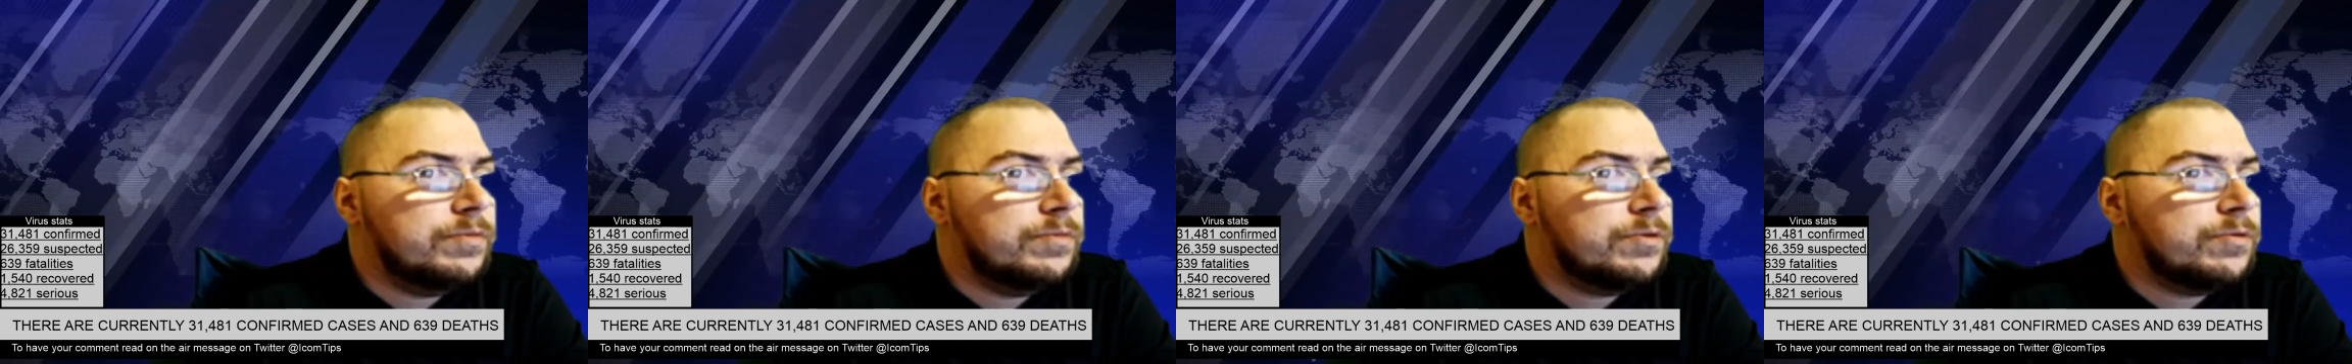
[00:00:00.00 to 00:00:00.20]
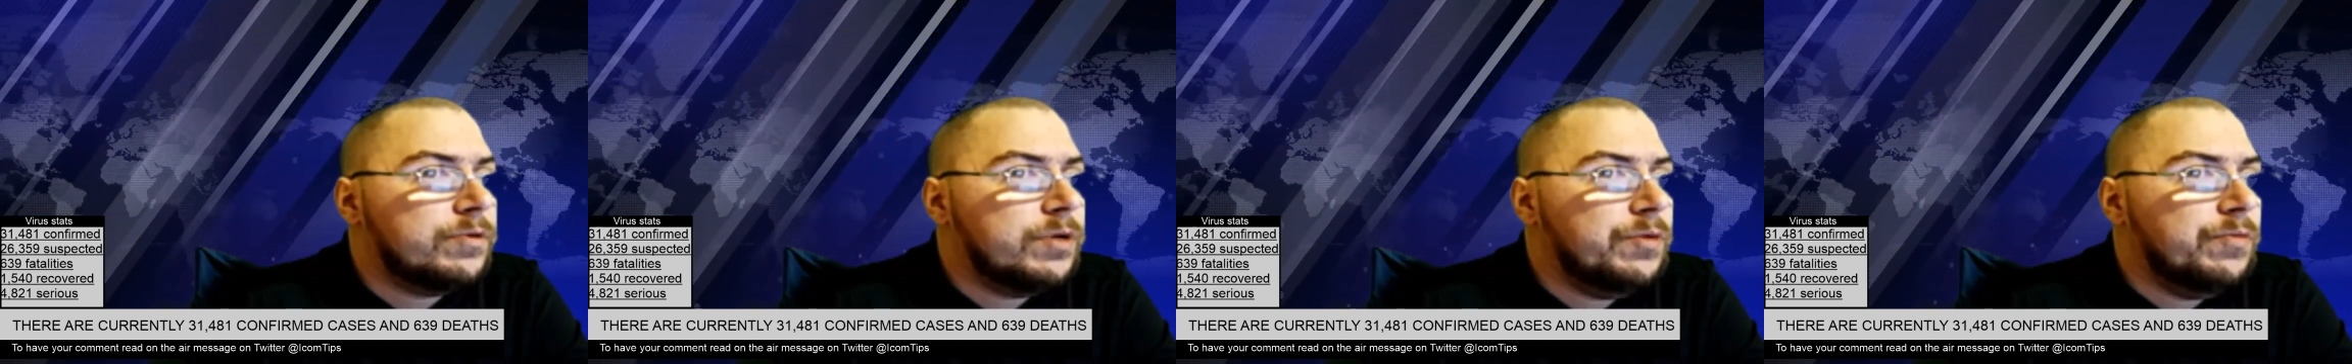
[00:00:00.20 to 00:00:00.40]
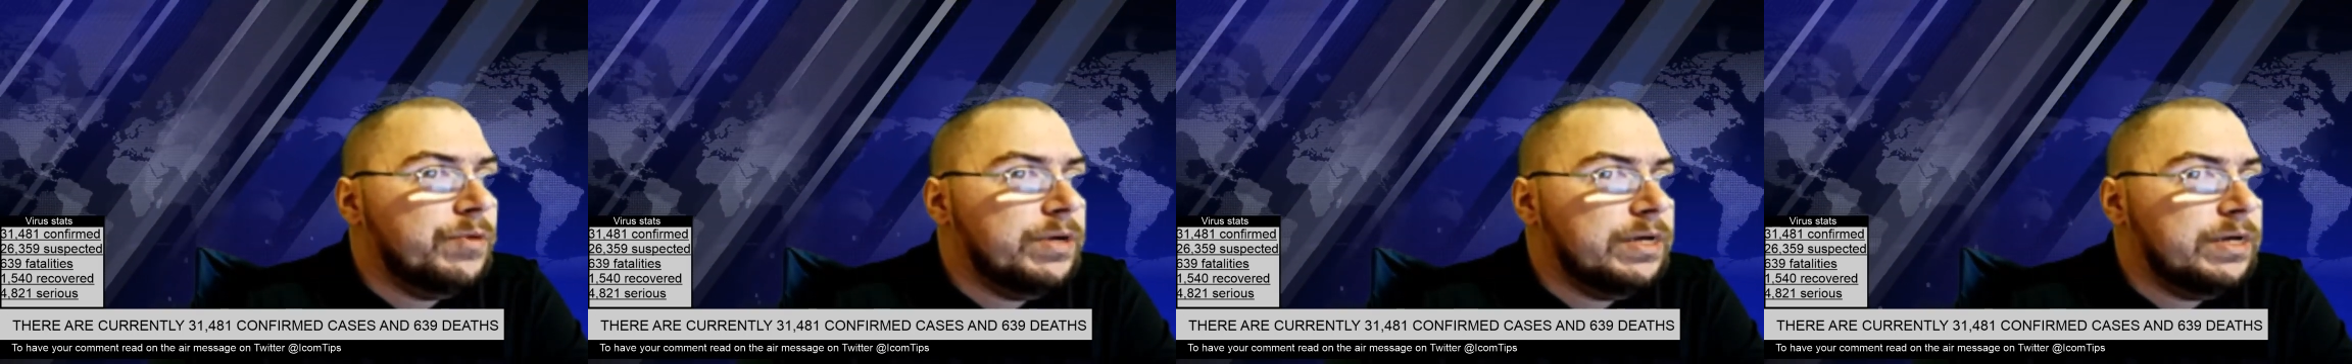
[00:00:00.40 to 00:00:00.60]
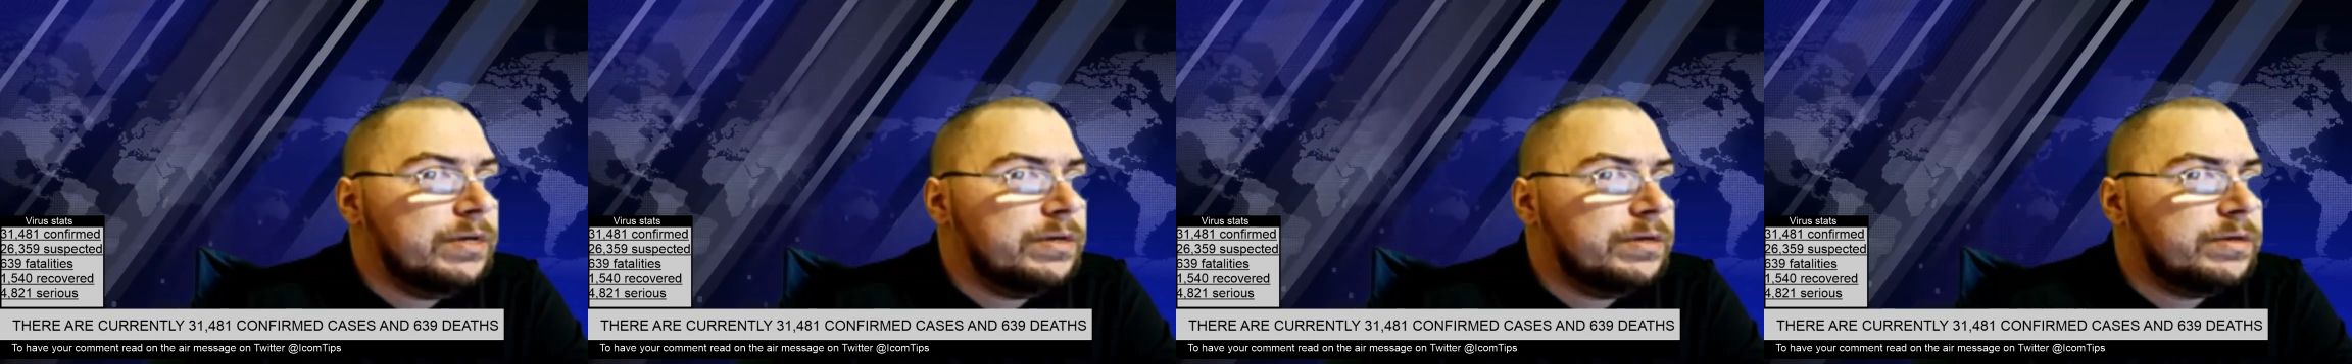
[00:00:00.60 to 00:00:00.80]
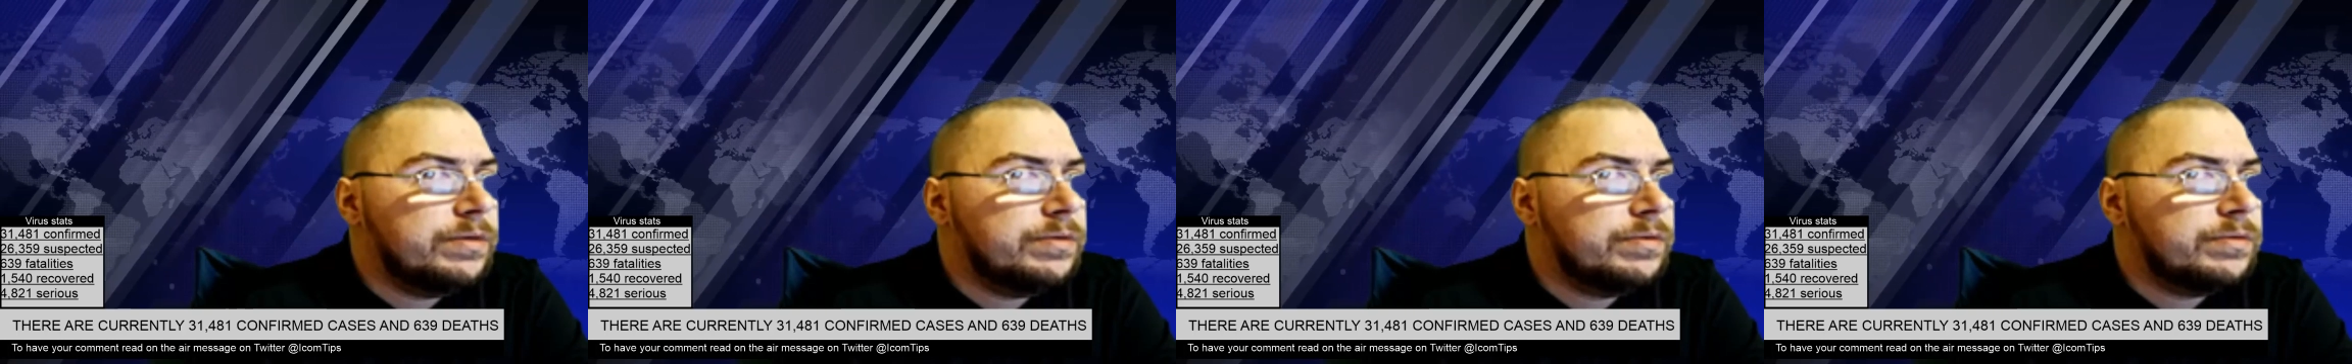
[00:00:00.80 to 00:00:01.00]
3
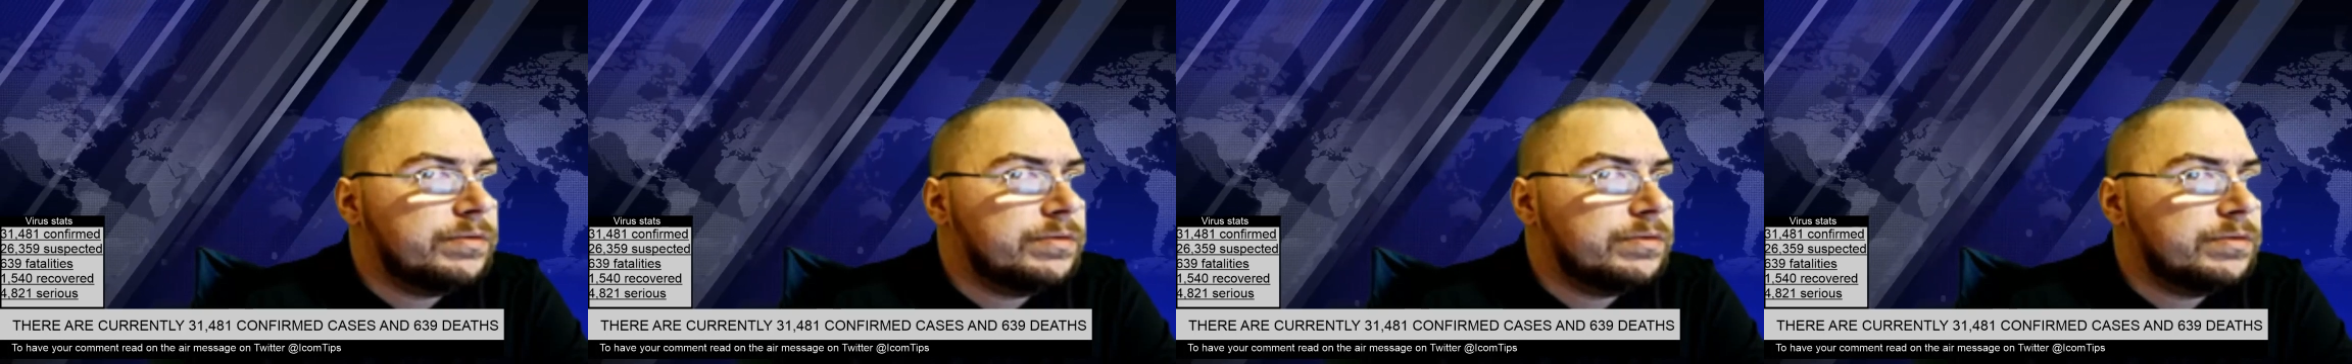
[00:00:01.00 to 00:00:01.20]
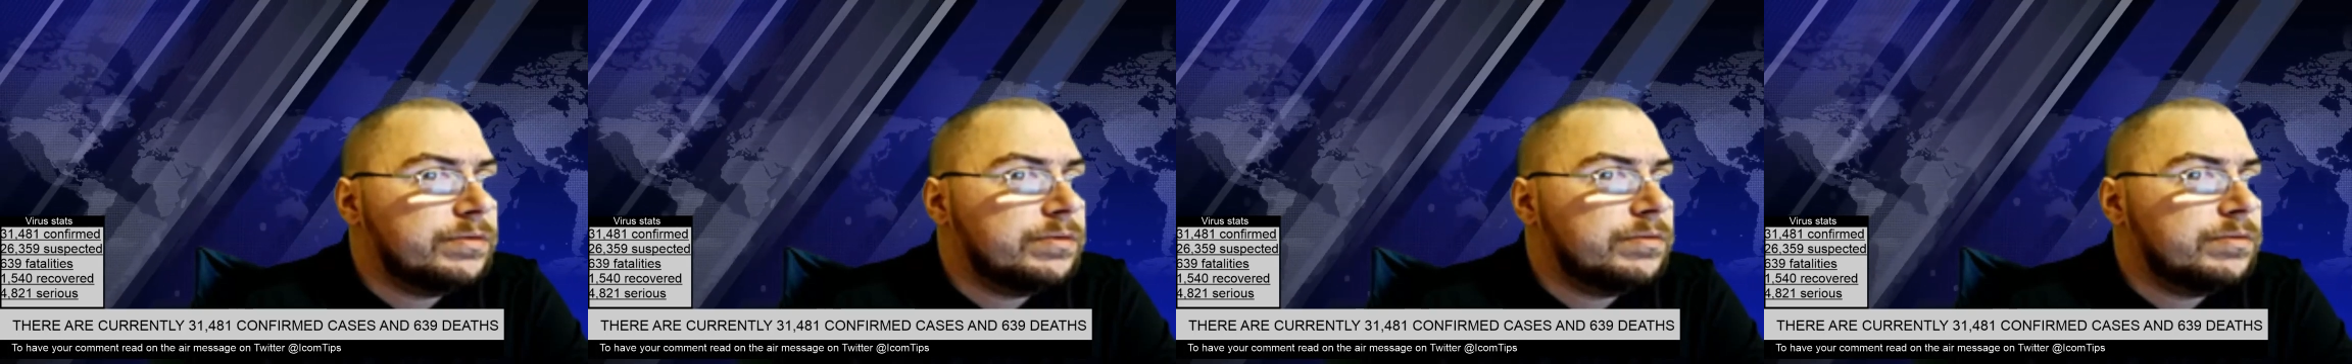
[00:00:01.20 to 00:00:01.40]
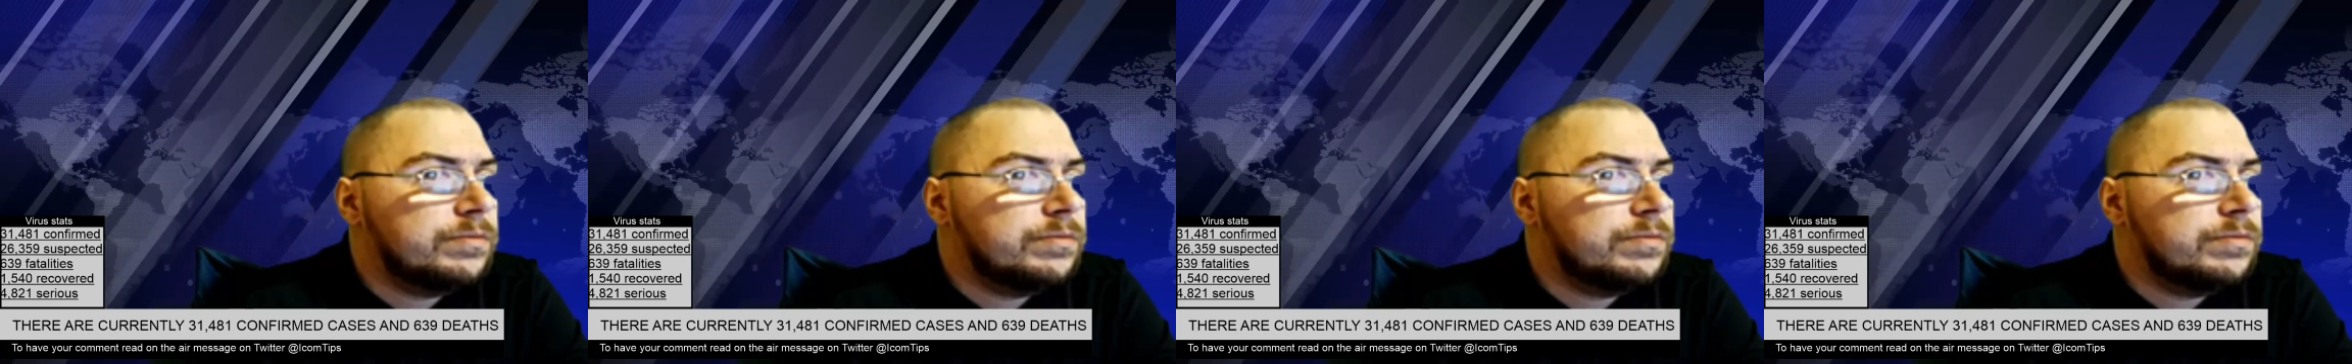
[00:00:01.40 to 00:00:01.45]
weeks.